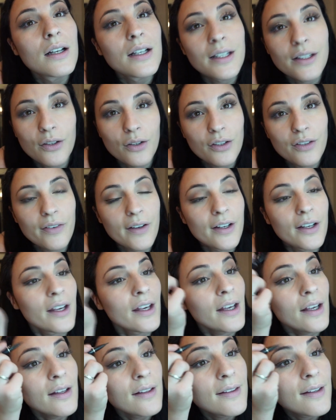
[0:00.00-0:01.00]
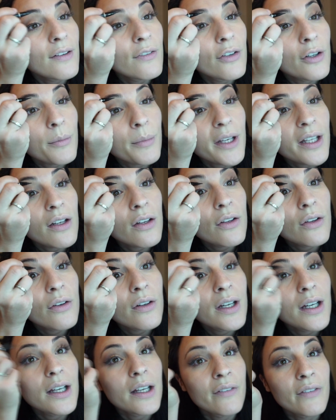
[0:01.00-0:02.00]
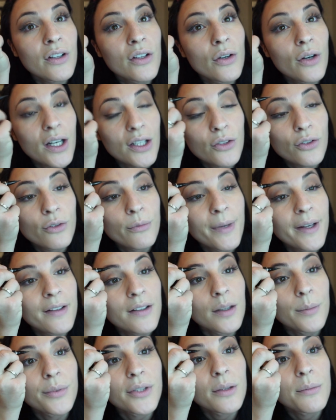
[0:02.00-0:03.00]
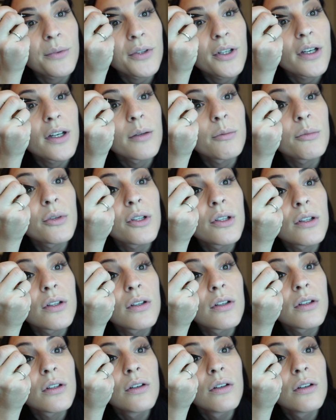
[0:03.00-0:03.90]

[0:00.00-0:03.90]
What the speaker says: you know, it's very easy for me to do it, even though I do mess up sometimes.